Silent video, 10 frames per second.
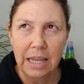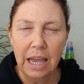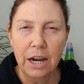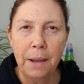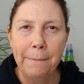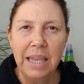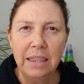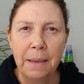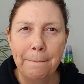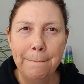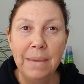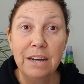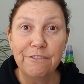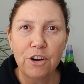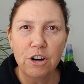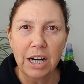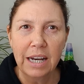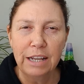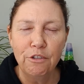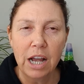And I mean that
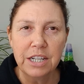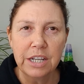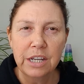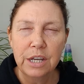metaphorically, right?